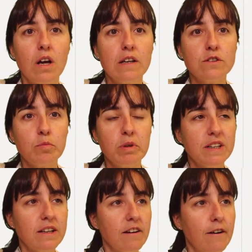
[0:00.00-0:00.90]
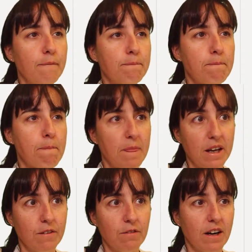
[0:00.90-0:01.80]
let's open it here i
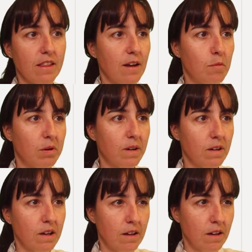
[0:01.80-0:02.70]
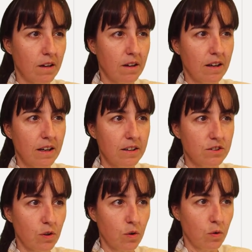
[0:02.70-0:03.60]
can write it there but
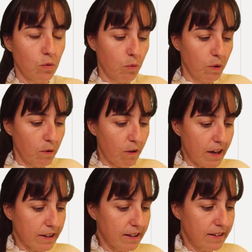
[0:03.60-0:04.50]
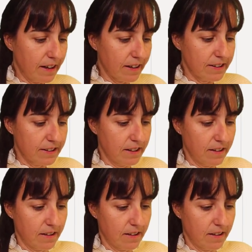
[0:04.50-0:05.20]
so we write text